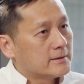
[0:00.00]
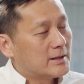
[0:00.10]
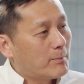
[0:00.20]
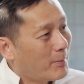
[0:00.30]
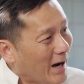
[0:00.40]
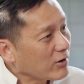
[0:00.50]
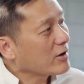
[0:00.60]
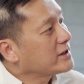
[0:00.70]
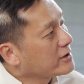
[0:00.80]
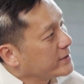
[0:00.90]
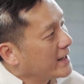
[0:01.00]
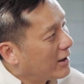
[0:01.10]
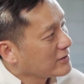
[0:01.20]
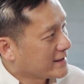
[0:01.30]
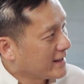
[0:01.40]
the bulk of the
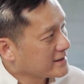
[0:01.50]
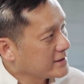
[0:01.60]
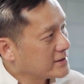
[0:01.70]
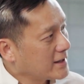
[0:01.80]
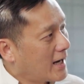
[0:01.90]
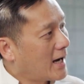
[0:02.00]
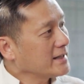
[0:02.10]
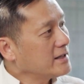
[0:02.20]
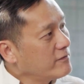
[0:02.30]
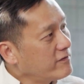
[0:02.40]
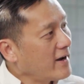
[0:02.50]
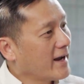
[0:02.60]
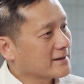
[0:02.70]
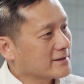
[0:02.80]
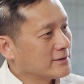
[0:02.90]
greenhouse gases are in
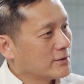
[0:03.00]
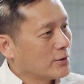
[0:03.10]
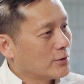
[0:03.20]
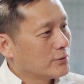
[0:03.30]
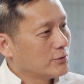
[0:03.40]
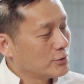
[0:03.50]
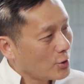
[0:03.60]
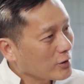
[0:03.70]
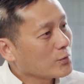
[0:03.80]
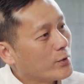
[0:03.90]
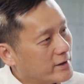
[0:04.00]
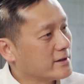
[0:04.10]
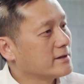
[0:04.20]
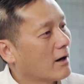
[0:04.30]
fact not within the